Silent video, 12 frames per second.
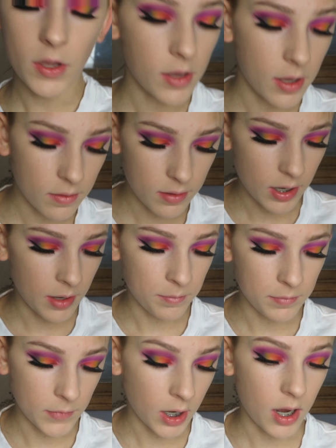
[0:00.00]
Okay,
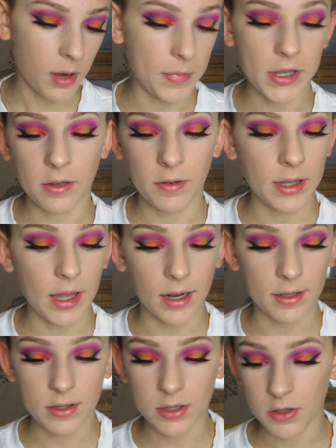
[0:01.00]
I'm not gonna make you read that
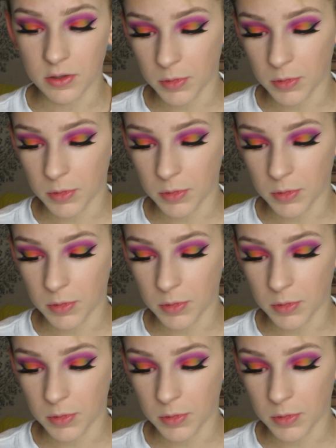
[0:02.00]
because it's too